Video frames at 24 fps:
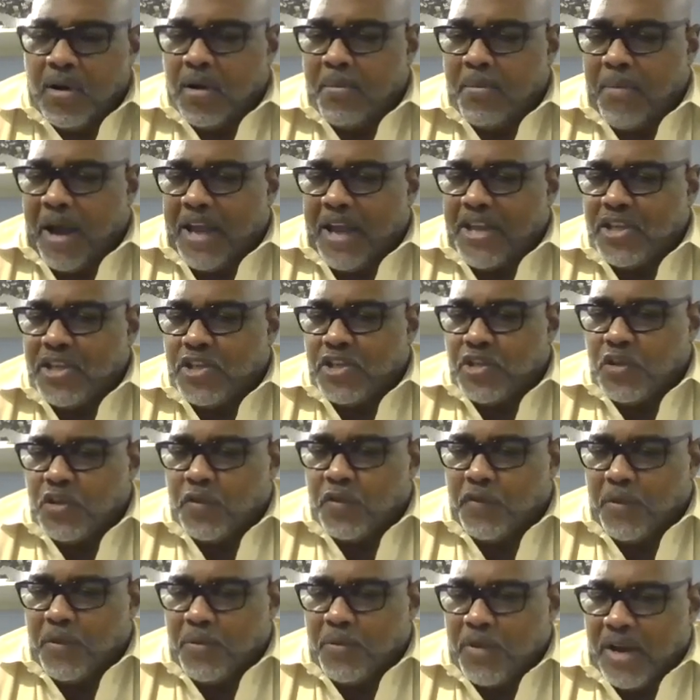My issue
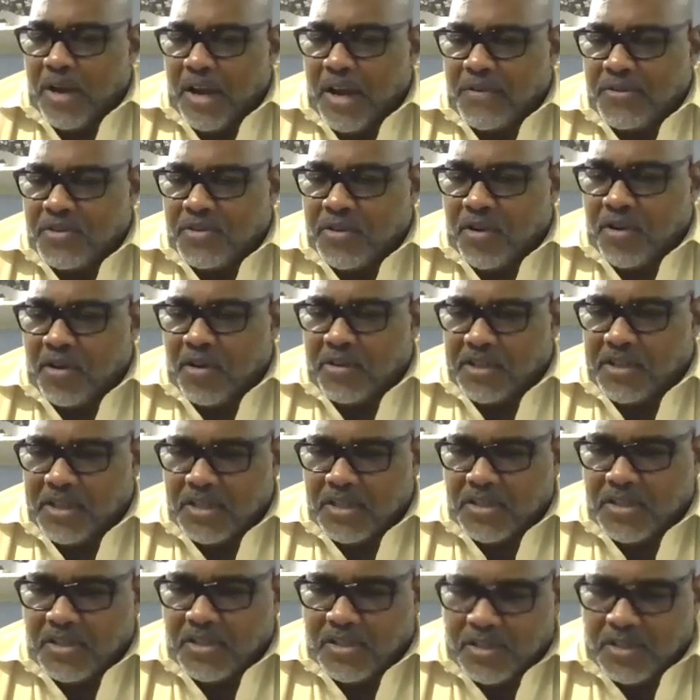from what I saw
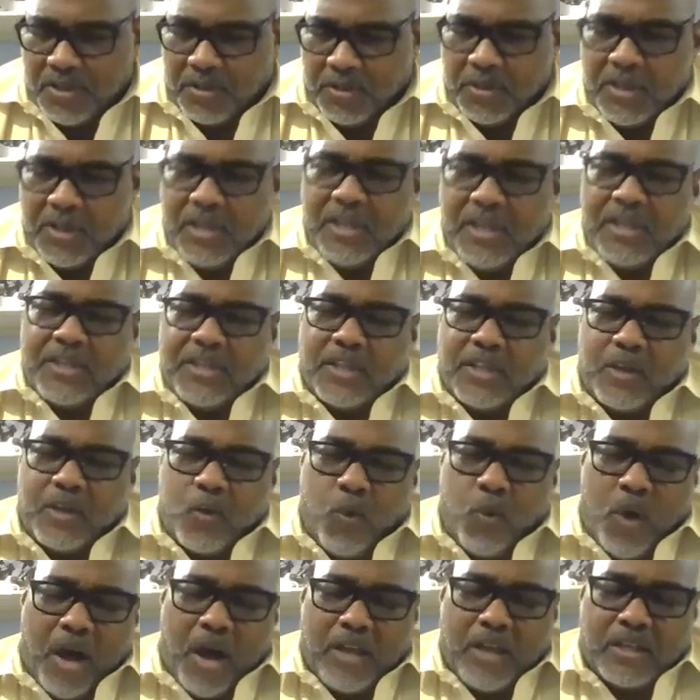is is still the
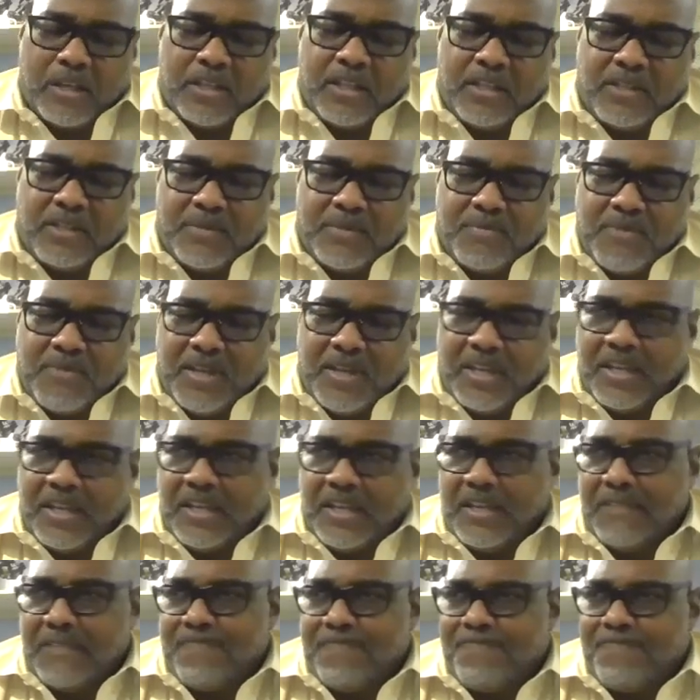quality to
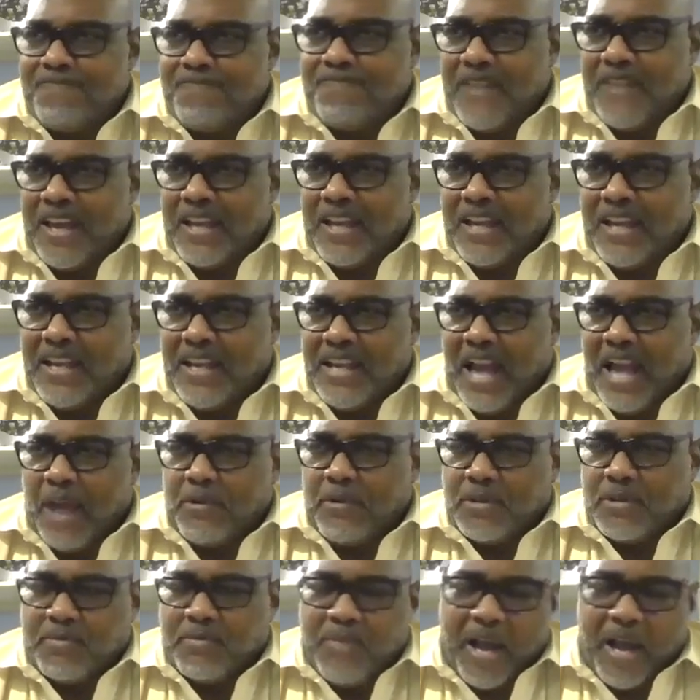me, and, and that
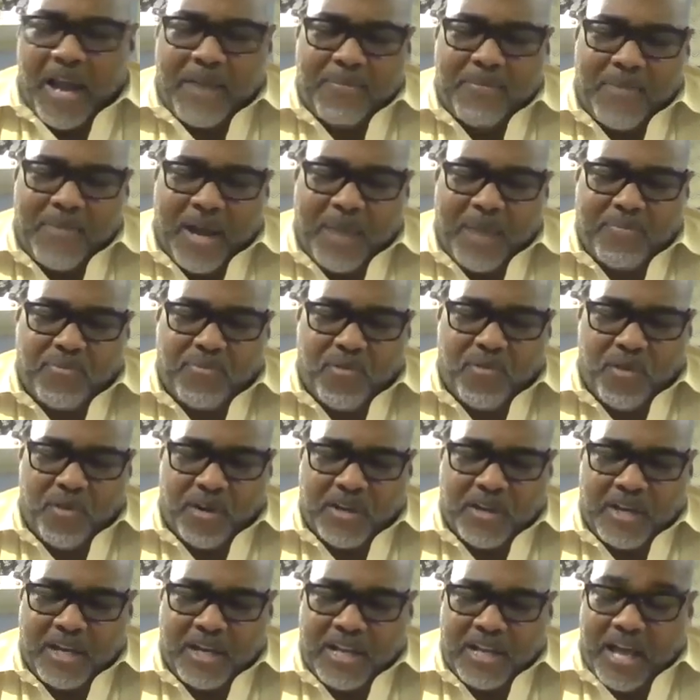was my my
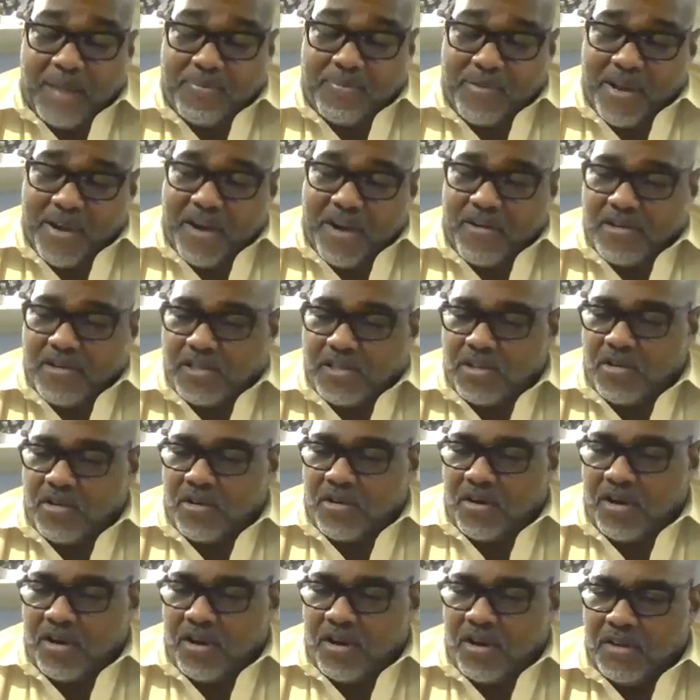point. And a lot of parents
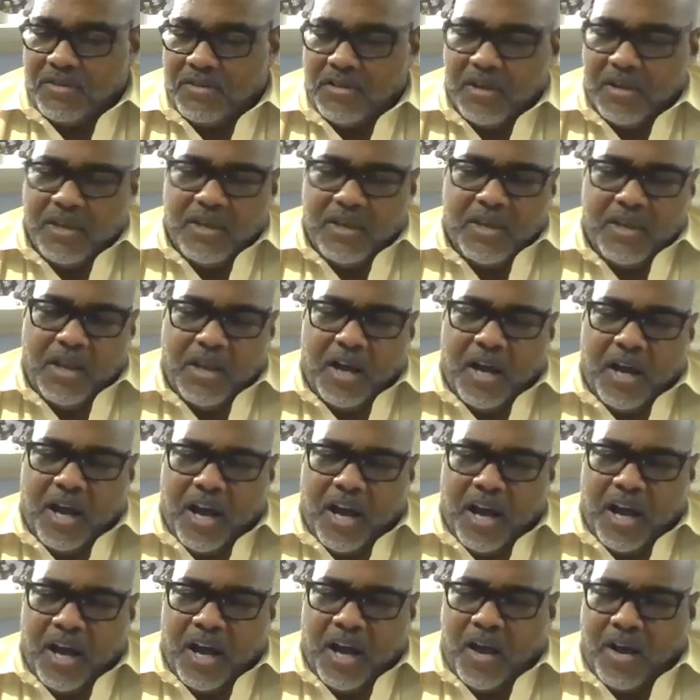called
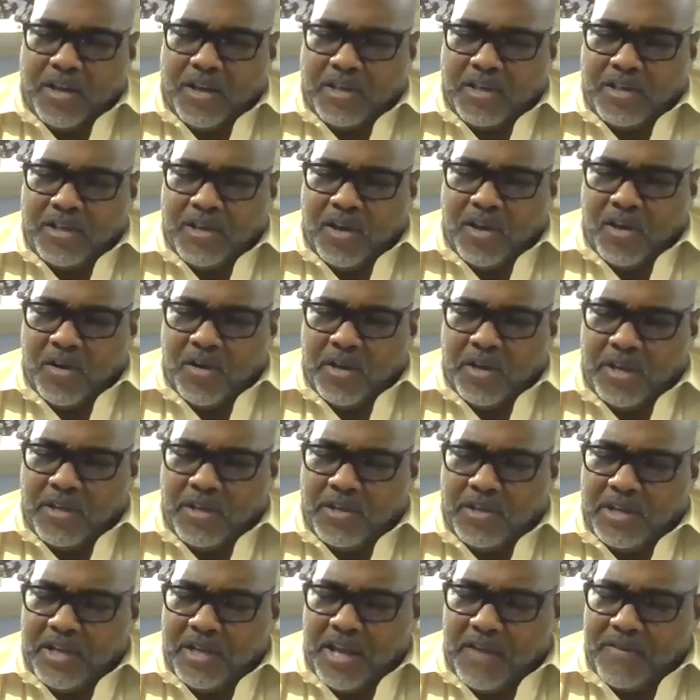oh, uh, you know, you
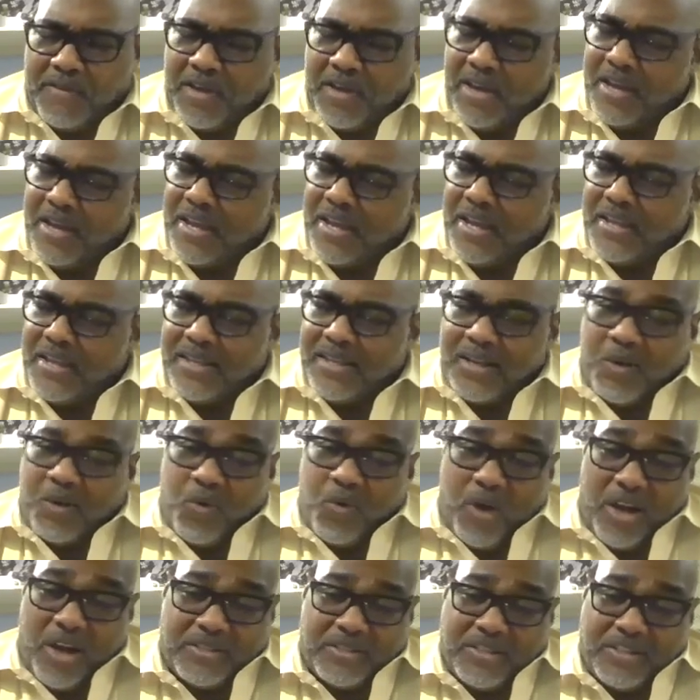need to have the
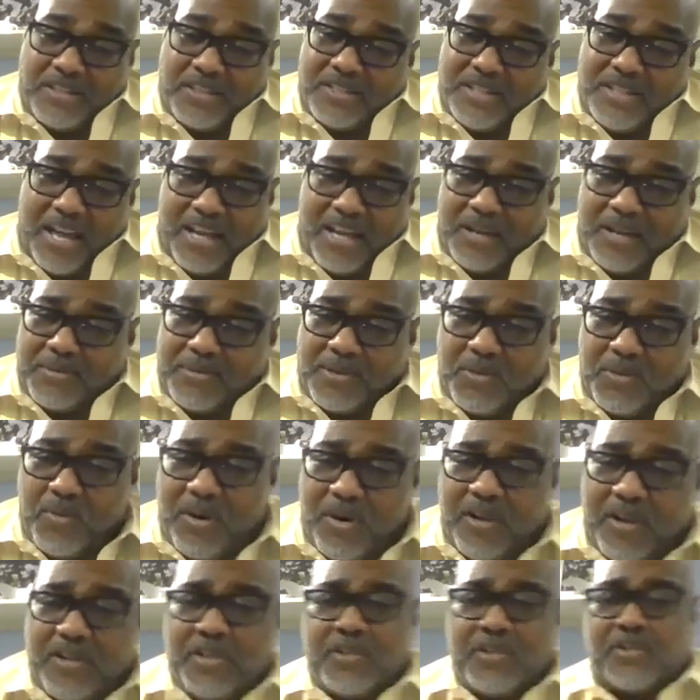quality's not up to
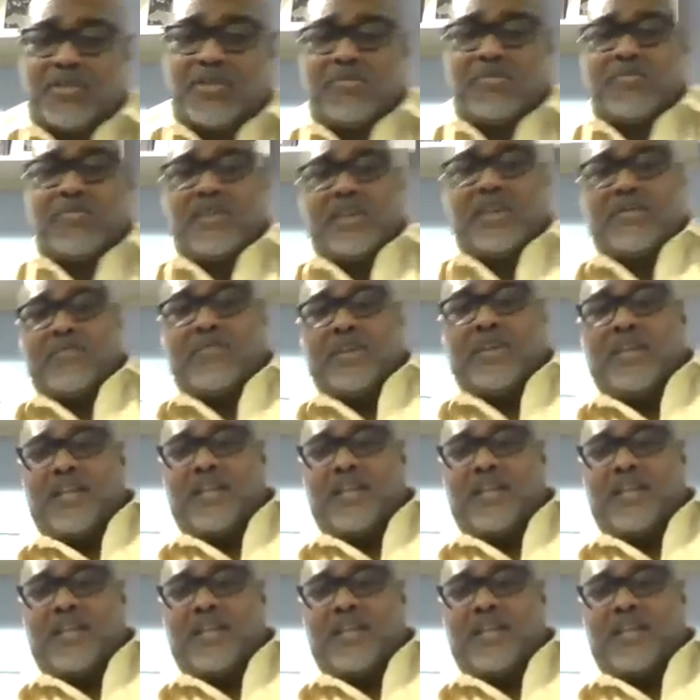where it used to be. I no.